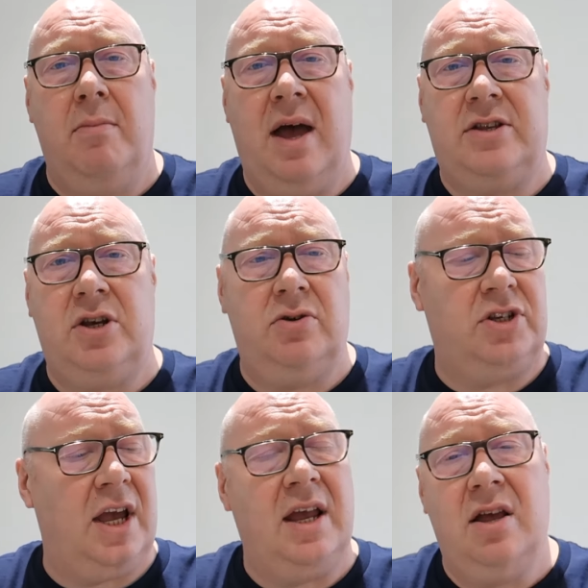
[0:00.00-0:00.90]
Mayor
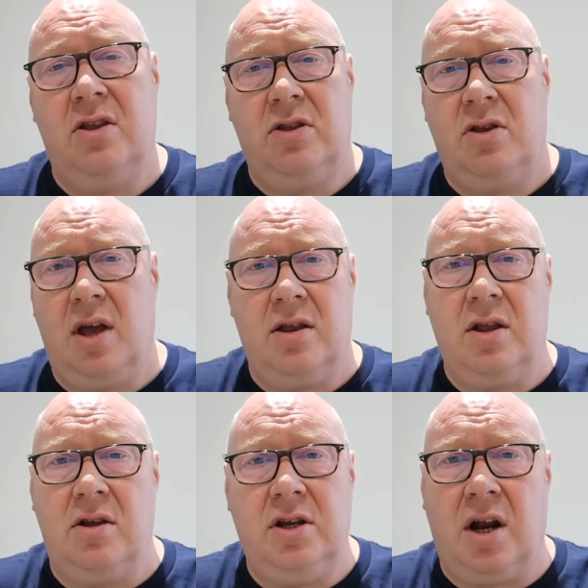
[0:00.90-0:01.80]
Tousey.
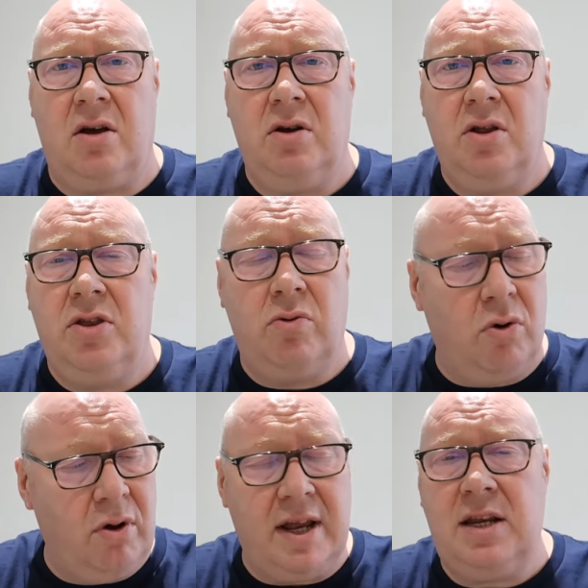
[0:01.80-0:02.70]
You know, they're
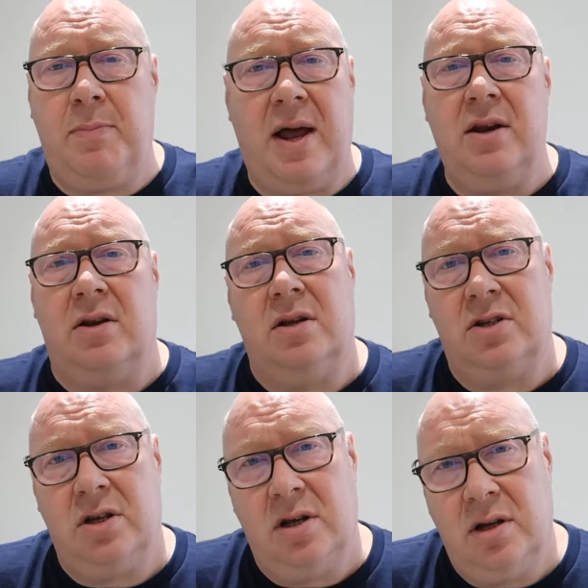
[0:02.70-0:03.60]
all
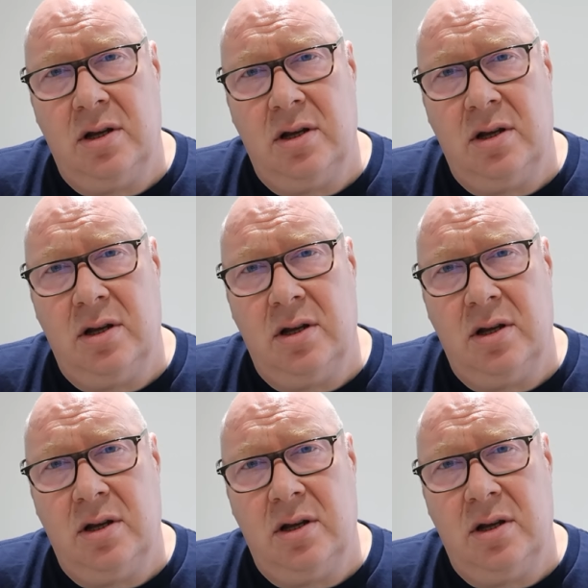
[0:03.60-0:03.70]
independents.